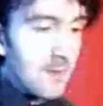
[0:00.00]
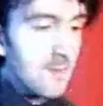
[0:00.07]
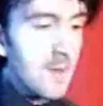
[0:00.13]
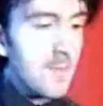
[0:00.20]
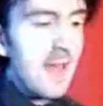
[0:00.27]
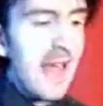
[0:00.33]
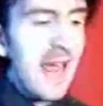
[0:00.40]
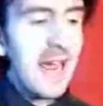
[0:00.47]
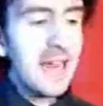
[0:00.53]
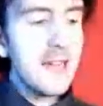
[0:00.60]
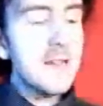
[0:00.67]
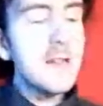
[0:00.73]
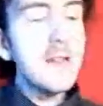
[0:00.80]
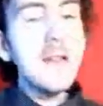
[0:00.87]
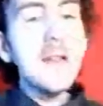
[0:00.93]
for me,
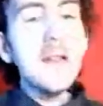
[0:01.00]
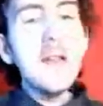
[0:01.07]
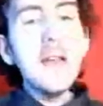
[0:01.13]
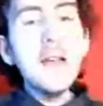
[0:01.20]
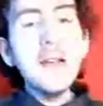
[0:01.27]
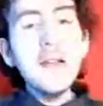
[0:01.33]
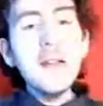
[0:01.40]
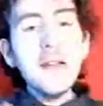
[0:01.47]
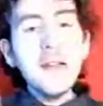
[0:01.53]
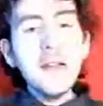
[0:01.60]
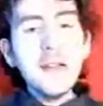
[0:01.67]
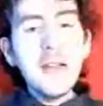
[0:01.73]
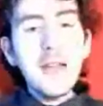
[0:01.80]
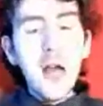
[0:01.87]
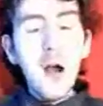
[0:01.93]

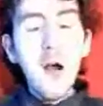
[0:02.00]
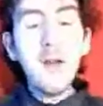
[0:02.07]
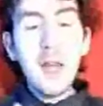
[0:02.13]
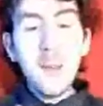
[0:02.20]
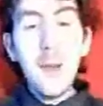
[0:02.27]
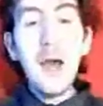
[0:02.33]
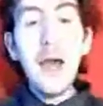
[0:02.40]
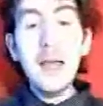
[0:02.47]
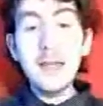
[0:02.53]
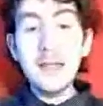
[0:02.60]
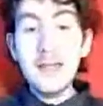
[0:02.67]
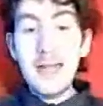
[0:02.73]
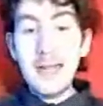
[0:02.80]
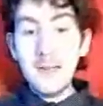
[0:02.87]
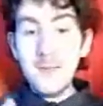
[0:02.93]
the only
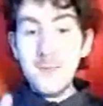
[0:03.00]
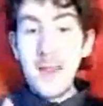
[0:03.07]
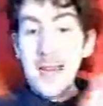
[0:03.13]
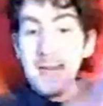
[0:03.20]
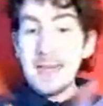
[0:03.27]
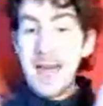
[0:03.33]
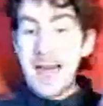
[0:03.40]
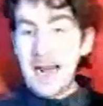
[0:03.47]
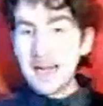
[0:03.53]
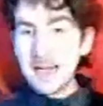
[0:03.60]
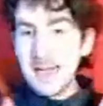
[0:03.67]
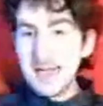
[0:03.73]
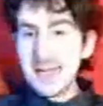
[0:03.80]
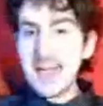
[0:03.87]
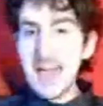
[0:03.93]
person I could think to
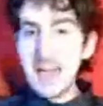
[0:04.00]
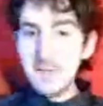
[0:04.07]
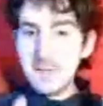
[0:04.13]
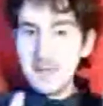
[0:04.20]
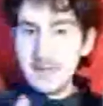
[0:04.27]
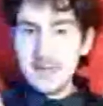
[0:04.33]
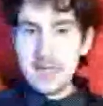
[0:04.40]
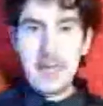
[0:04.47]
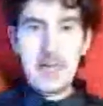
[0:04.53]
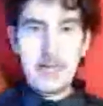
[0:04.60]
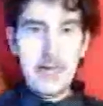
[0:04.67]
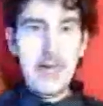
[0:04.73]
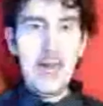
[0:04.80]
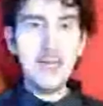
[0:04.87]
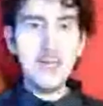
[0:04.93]
actually give the standout
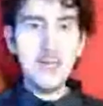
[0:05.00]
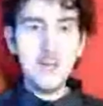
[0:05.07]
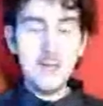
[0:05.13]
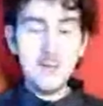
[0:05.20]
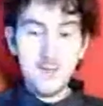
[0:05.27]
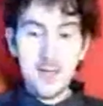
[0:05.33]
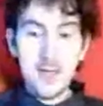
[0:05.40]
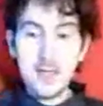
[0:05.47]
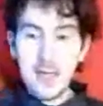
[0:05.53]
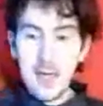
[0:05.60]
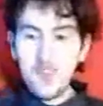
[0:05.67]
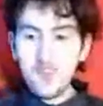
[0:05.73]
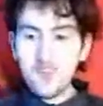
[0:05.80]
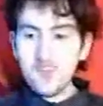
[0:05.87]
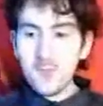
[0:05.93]
character to is
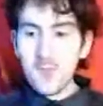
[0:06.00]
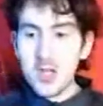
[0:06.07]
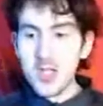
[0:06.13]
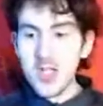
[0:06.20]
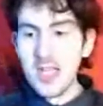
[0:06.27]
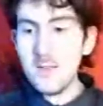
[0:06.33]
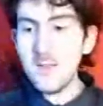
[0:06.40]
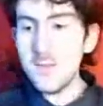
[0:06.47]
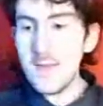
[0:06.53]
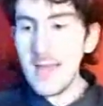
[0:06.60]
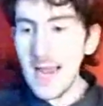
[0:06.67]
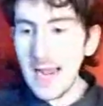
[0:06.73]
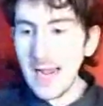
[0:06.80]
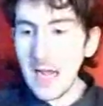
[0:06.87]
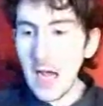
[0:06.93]
Rita. She, for
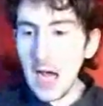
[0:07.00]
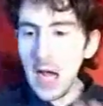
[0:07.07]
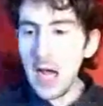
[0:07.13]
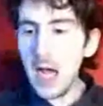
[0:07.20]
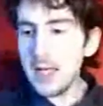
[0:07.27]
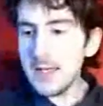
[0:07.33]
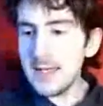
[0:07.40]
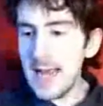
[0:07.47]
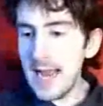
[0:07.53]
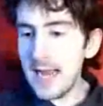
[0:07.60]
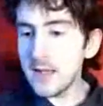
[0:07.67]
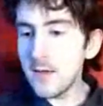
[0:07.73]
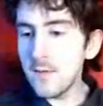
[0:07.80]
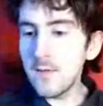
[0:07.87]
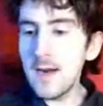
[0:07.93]
me, earned
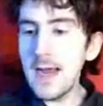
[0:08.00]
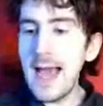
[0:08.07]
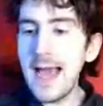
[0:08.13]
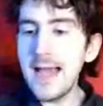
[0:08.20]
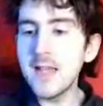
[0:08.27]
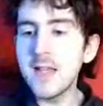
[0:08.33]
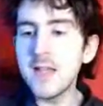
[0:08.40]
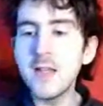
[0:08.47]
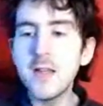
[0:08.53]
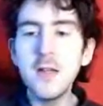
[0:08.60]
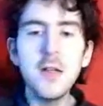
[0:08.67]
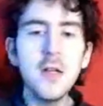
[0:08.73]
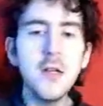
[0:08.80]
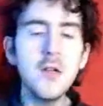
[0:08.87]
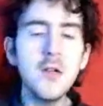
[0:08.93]
it. The rest
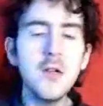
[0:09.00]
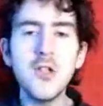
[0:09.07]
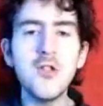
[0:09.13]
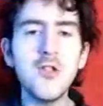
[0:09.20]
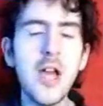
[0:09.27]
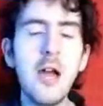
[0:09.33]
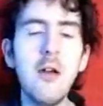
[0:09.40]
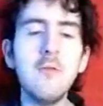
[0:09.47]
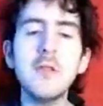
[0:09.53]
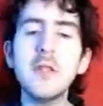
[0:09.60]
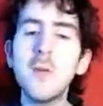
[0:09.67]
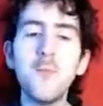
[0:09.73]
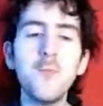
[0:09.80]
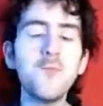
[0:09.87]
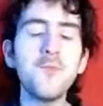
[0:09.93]
just
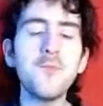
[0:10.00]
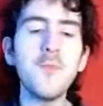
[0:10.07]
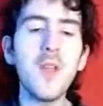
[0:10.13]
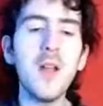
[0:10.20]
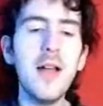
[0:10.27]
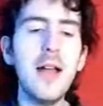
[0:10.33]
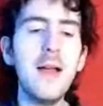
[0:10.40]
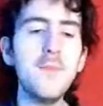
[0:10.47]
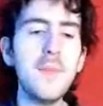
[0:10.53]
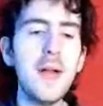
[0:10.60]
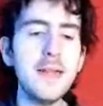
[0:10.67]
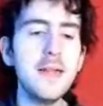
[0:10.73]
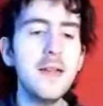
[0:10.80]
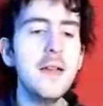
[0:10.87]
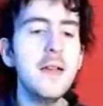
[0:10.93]
don't.
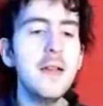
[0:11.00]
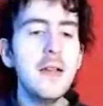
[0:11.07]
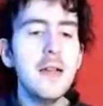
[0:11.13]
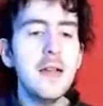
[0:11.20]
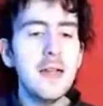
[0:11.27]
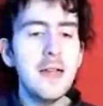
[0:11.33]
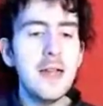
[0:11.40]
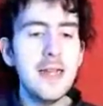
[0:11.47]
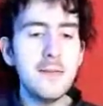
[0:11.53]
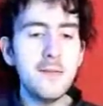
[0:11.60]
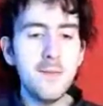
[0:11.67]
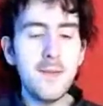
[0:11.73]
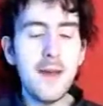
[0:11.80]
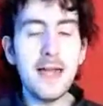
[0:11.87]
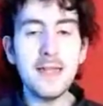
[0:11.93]
And
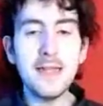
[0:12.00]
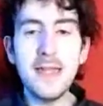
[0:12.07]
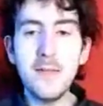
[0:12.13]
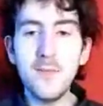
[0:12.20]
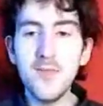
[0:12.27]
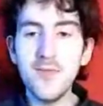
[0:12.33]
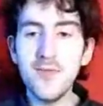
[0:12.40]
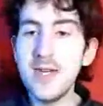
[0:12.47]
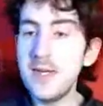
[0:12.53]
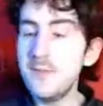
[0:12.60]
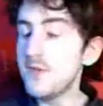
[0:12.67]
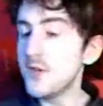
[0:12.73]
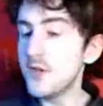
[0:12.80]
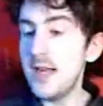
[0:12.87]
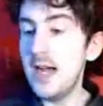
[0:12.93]
Elizabeth Banks did a
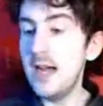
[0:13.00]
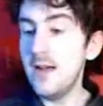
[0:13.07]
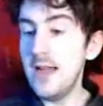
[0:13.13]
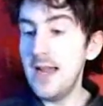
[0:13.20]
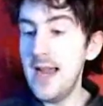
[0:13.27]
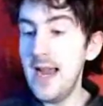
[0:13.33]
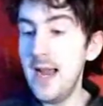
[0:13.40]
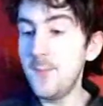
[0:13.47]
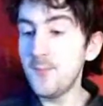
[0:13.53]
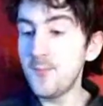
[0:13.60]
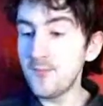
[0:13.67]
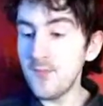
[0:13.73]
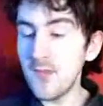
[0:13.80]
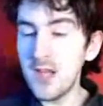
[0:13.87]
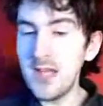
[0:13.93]
brilliant portrayal here.
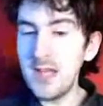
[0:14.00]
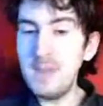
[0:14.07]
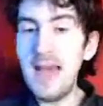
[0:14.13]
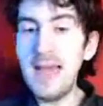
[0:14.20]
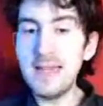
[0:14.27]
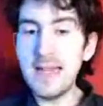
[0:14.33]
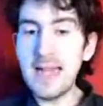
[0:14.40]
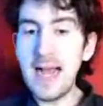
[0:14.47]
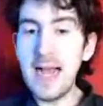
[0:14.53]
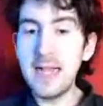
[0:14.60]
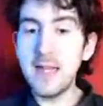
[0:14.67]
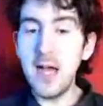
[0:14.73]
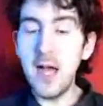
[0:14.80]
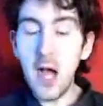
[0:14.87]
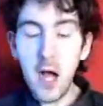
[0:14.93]
She made the
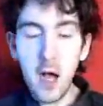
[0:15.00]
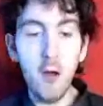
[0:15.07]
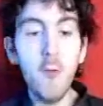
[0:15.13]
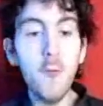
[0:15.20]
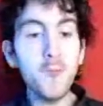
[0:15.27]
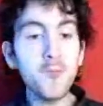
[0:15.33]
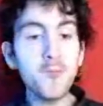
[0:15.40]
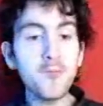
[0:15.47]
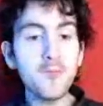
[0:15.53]
character her own.